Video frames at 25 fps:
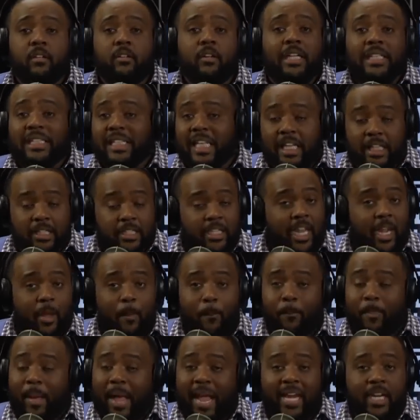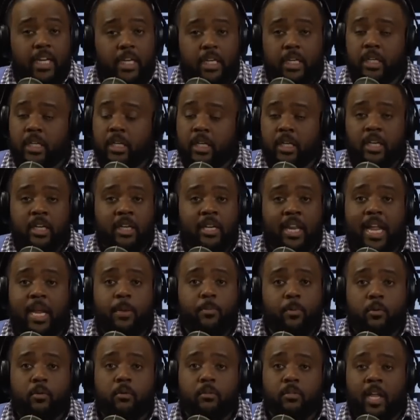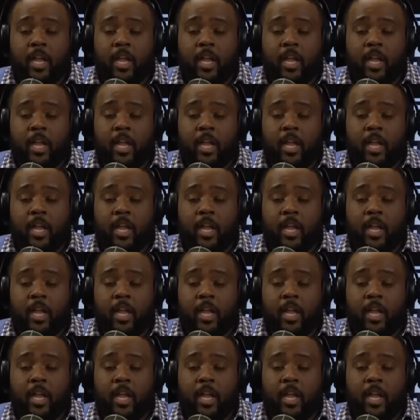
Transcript: Like, they abandoned labor.